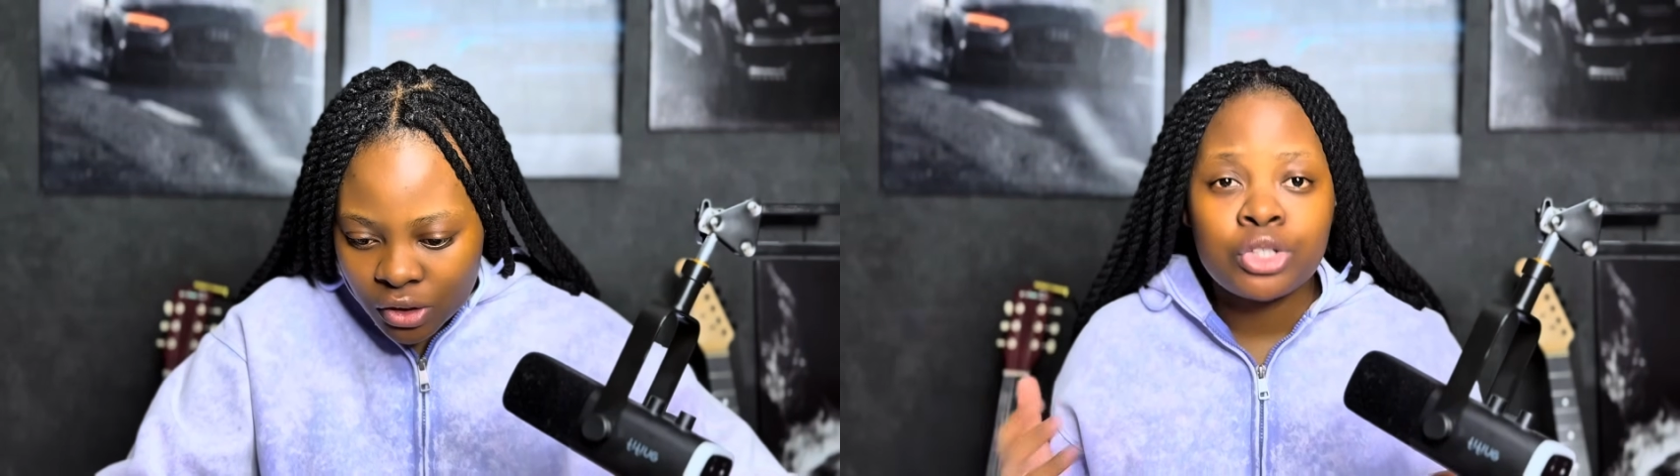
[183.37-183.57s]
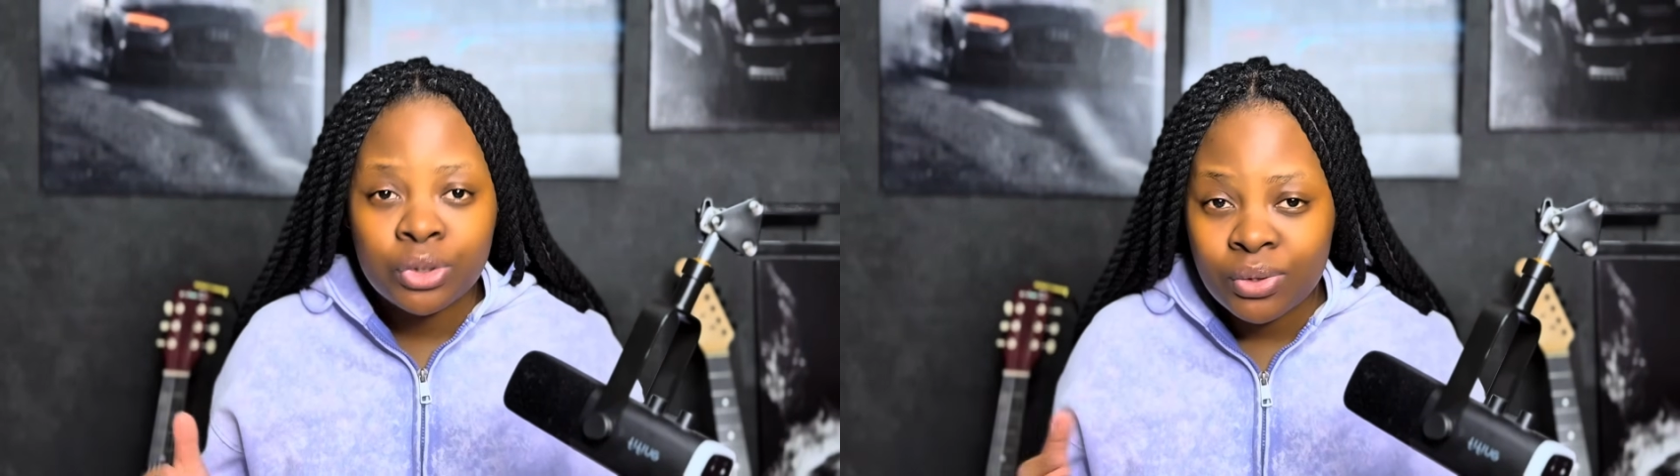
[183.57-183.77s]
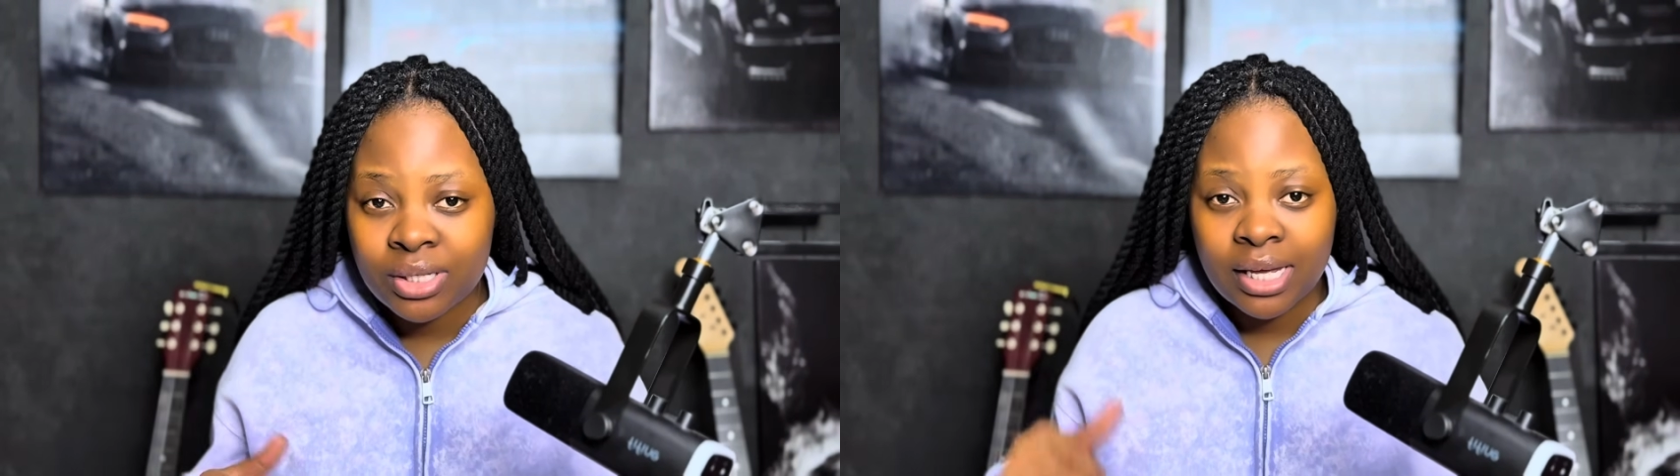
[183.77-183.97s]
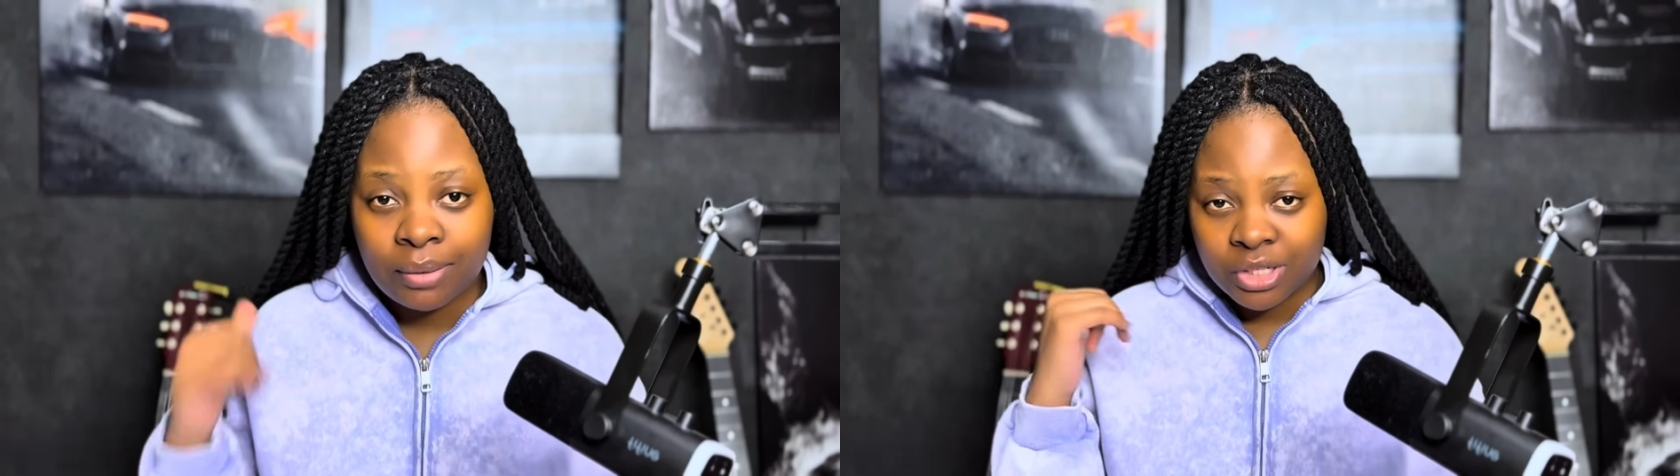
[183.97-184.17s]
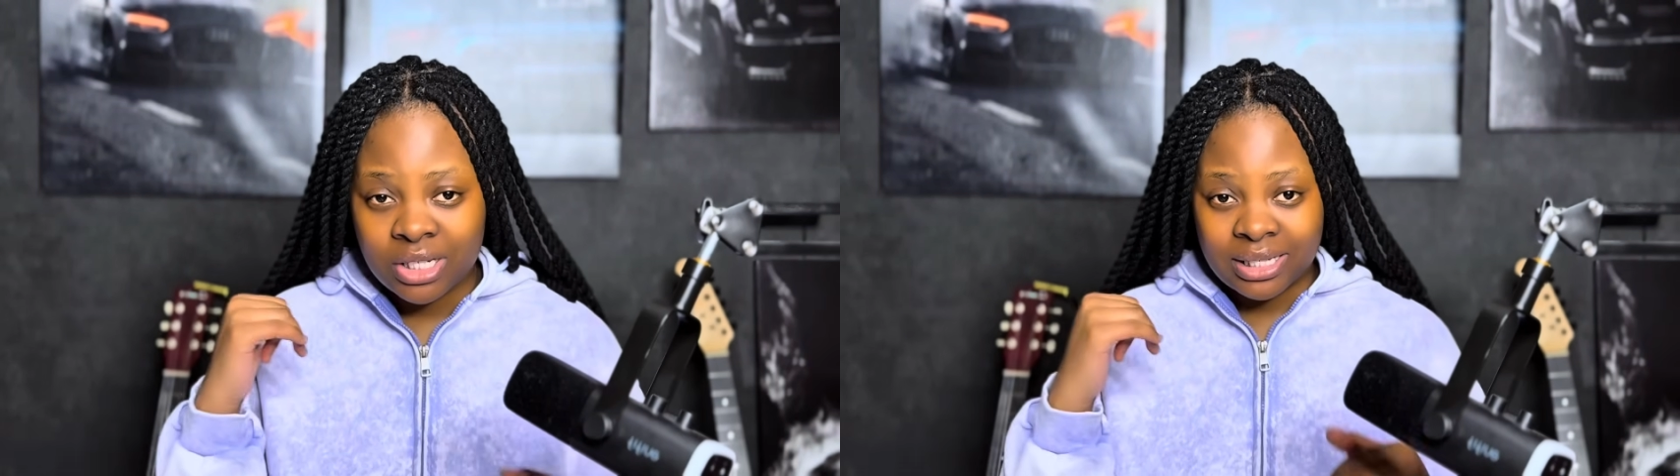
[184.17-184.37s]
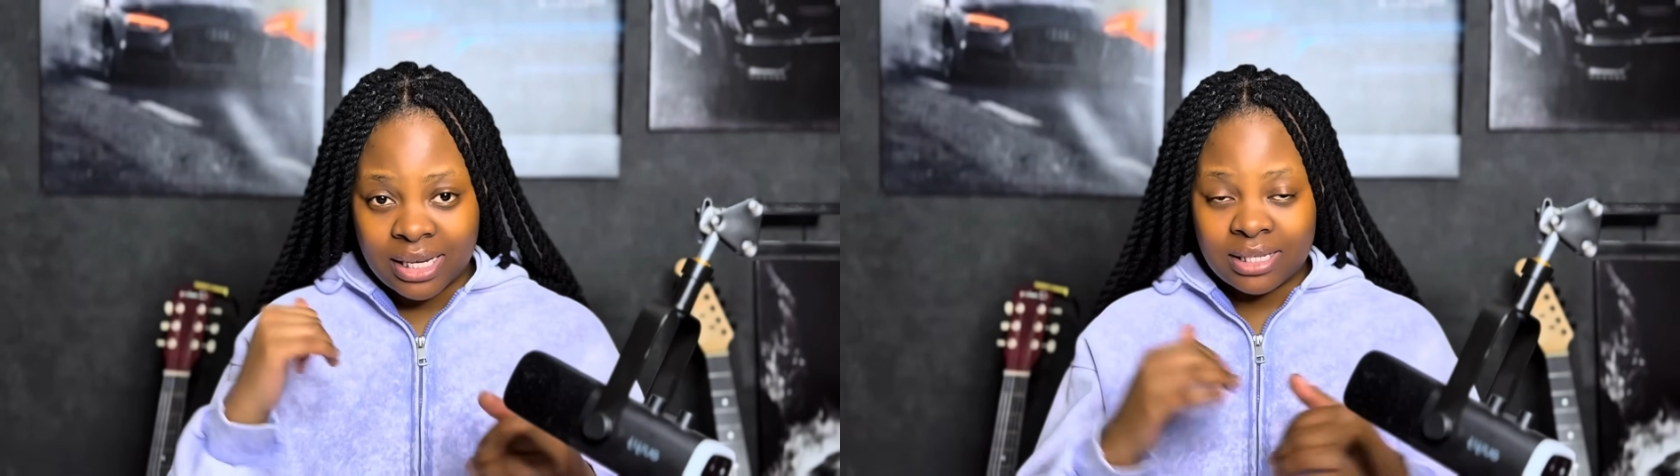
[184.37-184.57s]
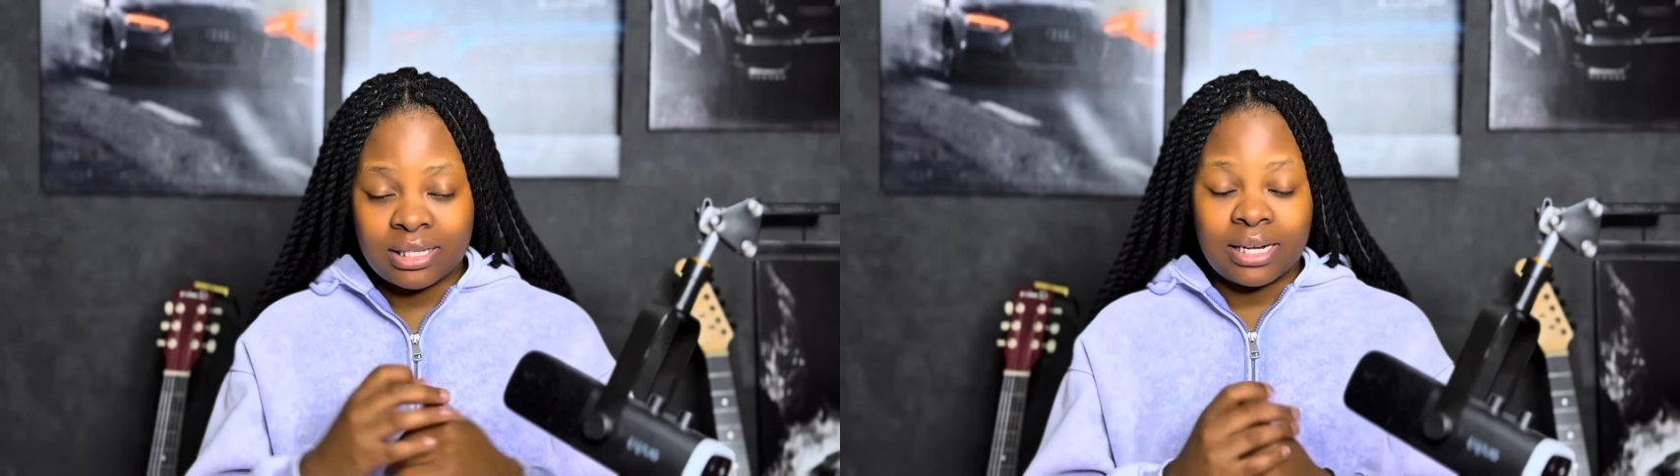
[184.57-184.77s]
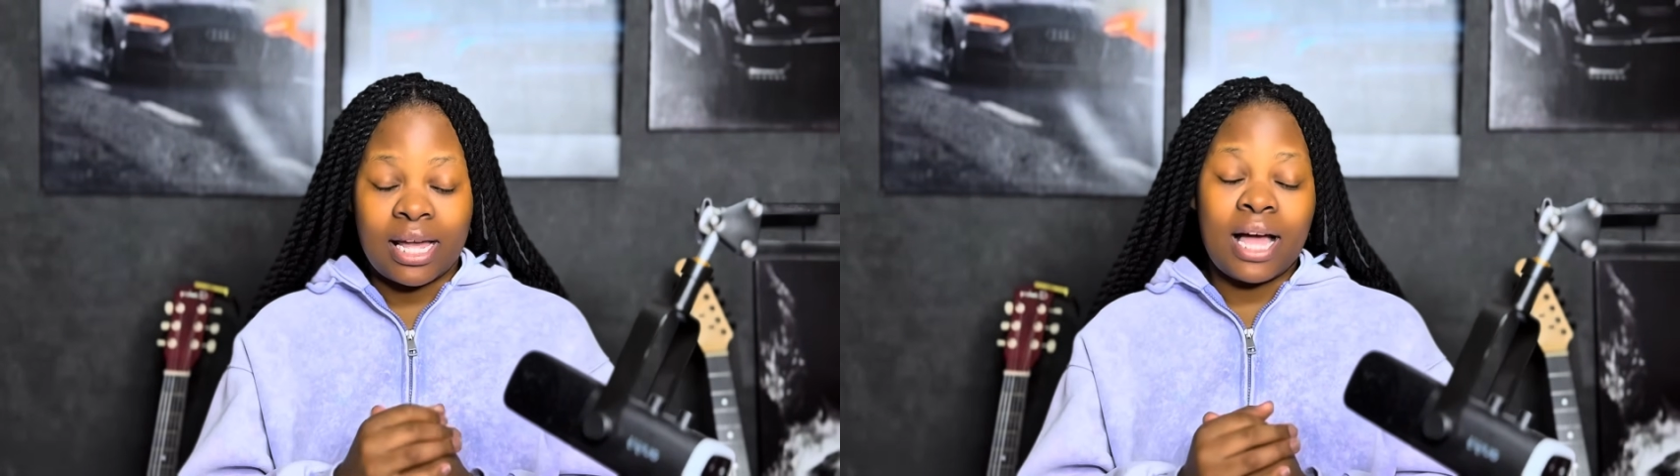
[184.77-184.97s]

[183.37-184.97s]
So Tuesday, which is yesterday,